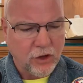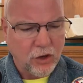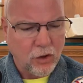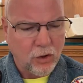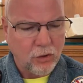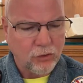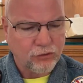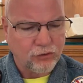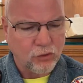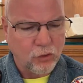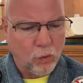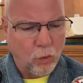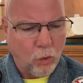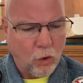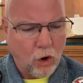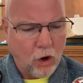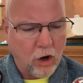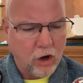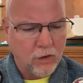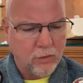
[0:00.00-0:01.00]
to those who
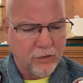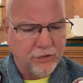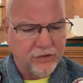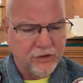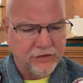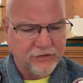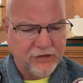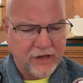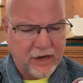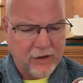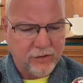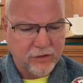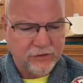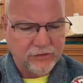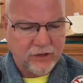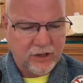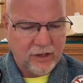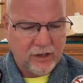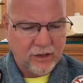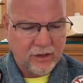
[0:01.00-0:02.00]
walk with
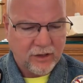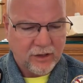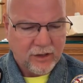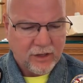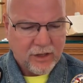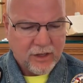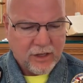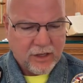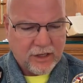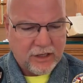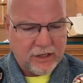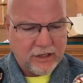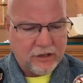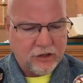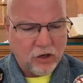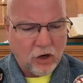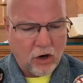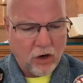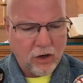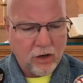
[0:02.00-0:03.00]
integrity. He
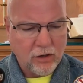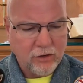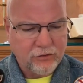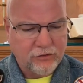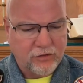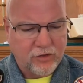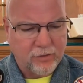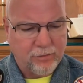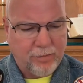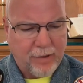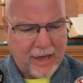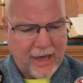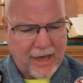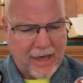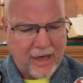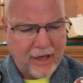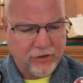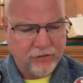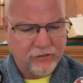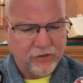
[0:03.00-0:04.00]
guards the
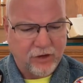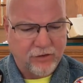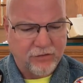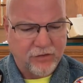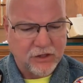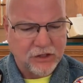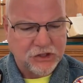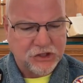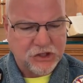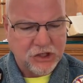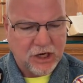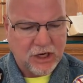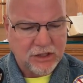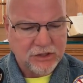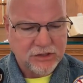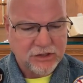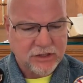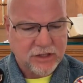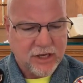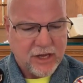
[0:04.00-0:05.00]
paths of the
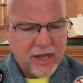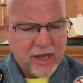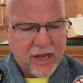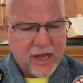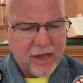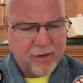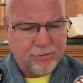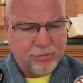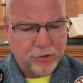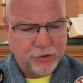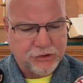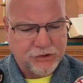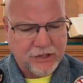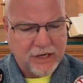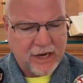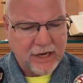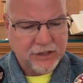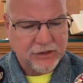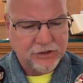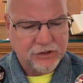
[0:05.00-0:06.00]
just and
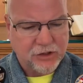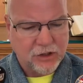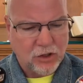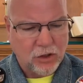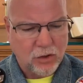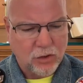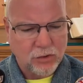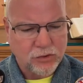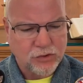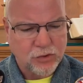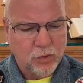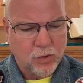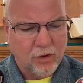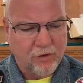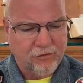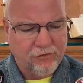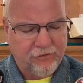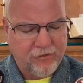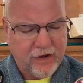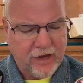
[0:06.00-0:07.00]
protects those who
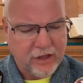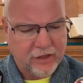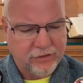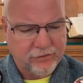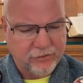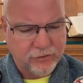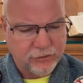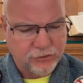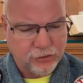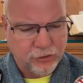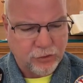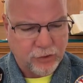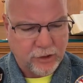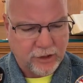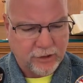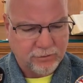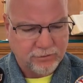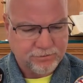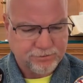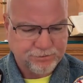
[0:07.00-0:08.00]
are faithful to
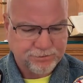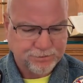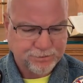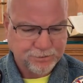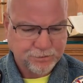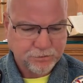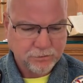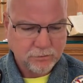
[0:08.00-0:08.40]
him.